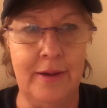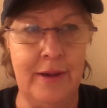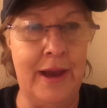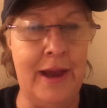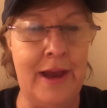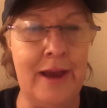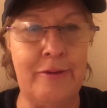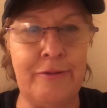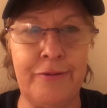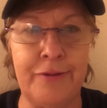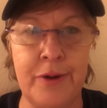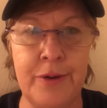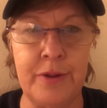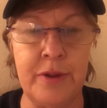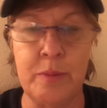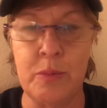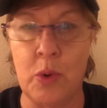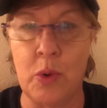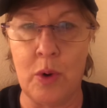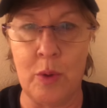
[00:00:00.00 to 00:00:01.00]
And
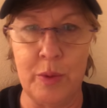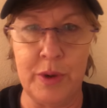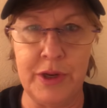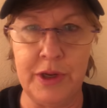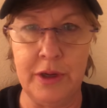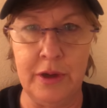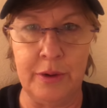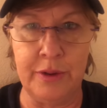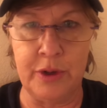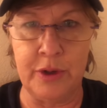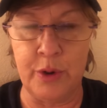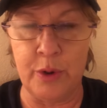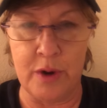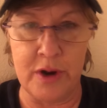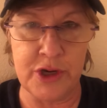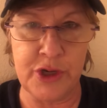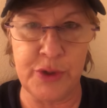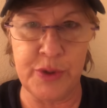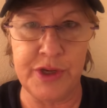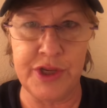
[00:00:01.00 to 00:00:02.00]
furthermore, when you go to the
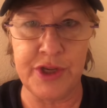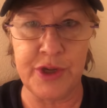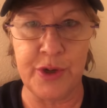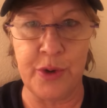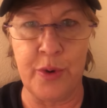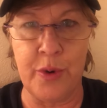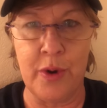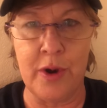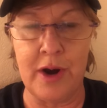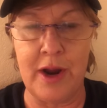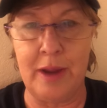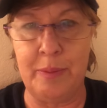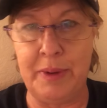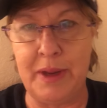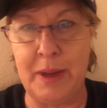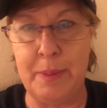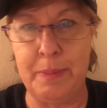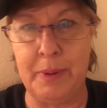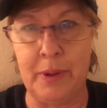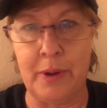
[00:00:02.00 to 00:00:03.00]
grocery store and
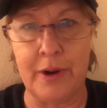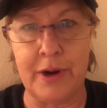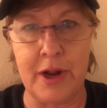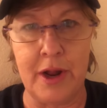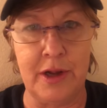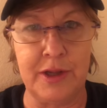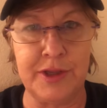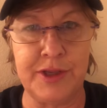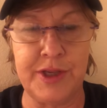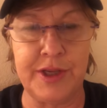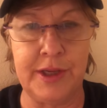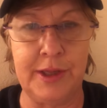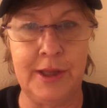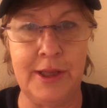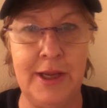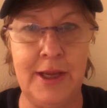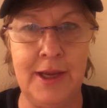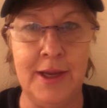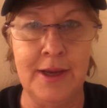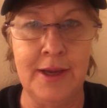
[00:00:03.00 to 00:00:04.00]
people are
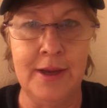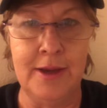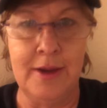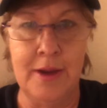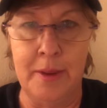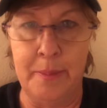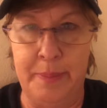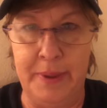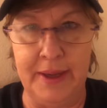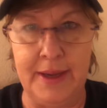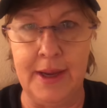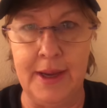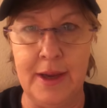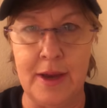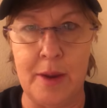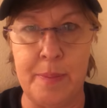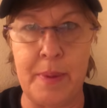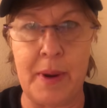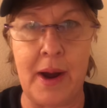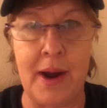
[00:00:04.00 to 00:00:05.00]
constantly picking
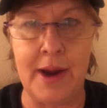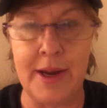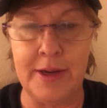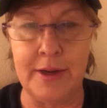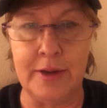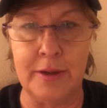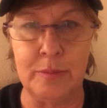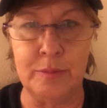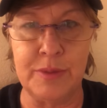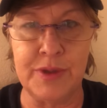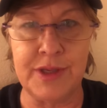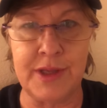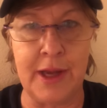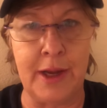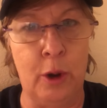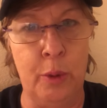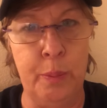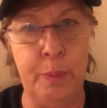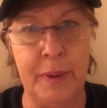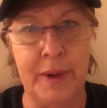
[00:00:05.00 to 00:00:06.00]
up items,
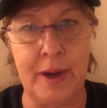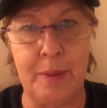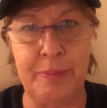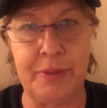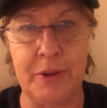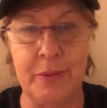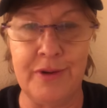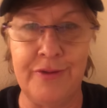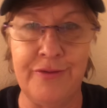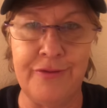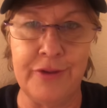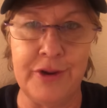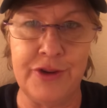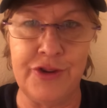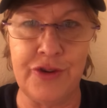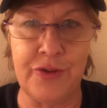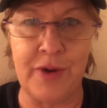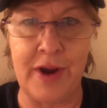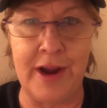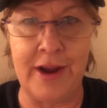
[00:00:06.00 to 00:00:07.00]
they open up the
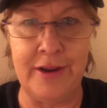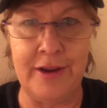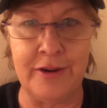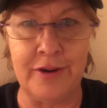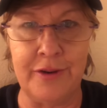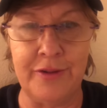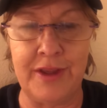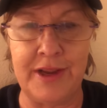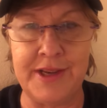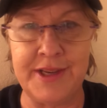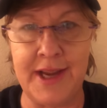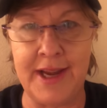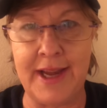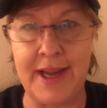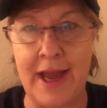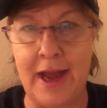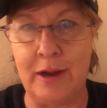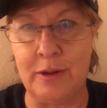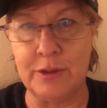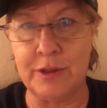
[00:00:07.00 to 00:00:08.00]
refrigerator, they take
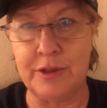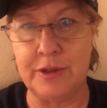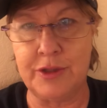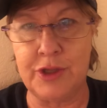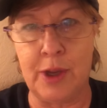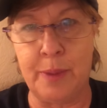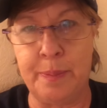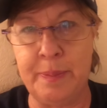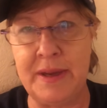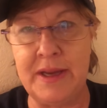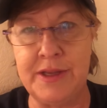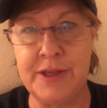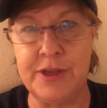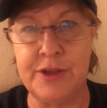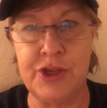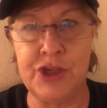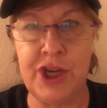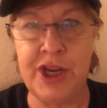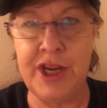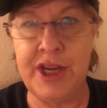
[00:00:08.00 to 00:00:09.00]
out a piece
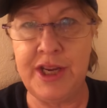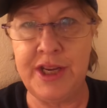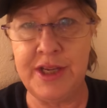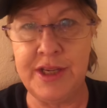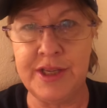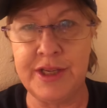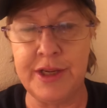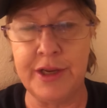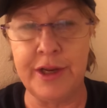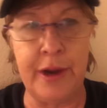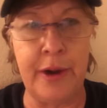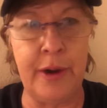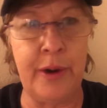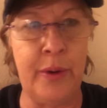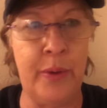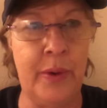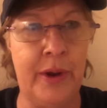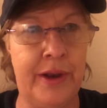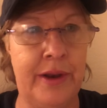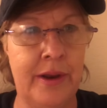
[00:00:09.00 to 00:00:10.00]
of cheese, you
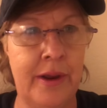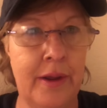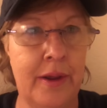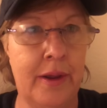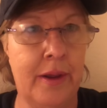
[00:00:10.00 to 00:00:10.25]
know, and